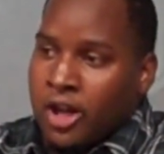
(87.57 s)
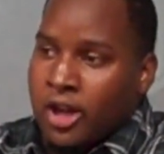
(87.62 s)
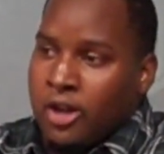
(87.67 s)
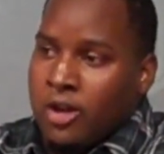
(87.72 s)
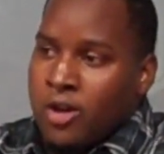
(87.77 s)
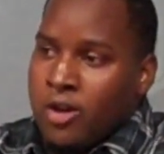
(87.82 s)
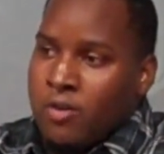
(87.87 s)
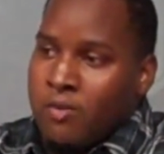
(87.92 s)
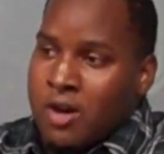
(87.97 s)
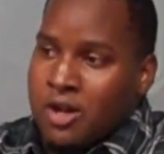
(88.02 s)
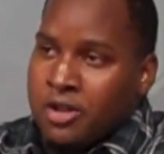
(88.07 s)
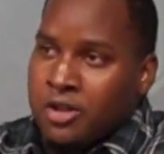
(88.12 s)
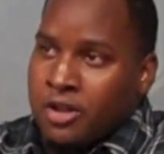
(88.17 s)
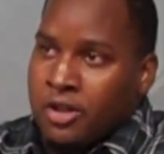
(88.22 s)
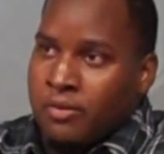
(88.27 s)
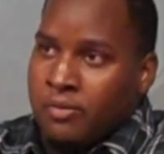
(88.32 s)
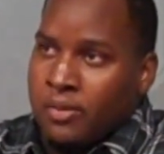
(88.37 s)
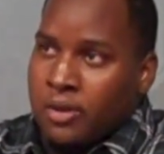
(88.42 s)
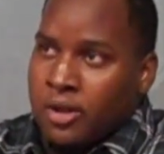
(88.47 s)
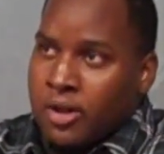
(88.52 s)
like
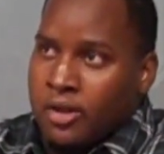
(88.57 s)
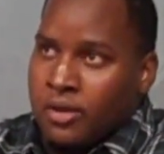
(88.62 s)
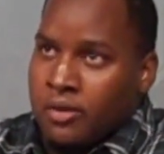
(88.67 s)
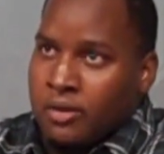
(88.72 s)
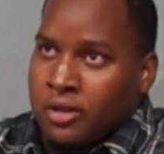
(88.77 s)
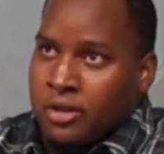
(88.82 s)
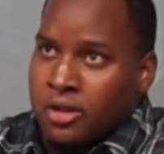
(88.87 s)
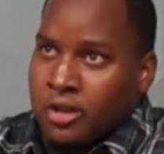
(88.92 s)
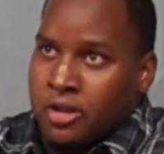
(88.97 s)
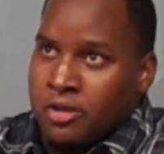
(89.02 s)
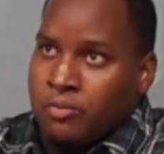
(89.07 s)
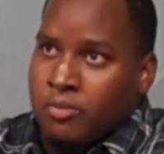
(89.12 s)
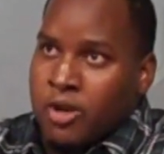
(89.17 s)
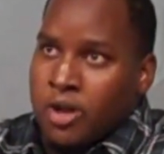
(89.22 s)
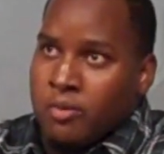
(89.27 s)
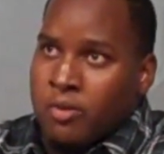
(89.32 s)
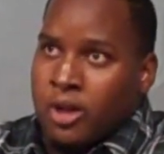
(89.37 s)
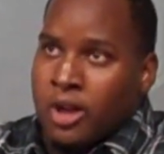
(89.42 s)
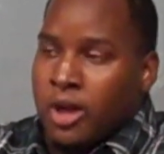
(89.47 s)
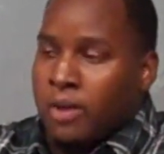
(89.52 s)
Washington,
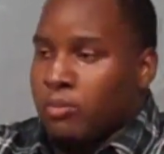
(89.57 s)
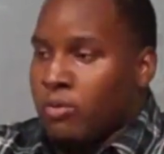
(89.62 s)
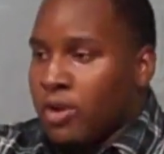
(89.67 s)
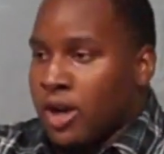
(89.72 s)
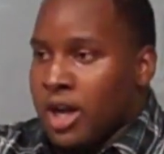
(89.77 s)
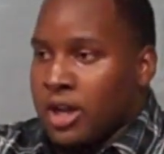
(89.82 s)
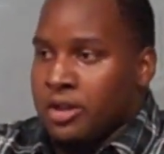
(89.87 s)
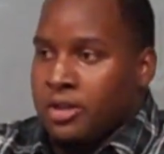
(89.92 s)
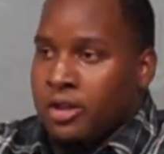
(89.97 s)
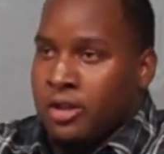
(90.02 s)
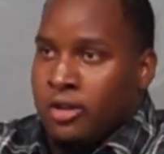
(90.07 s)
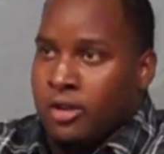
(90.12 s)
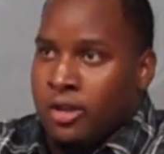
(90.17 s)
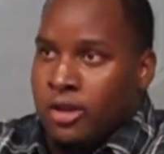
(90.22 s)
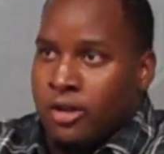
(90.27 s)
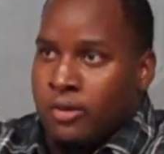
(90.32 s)
spring ball, like Braxton,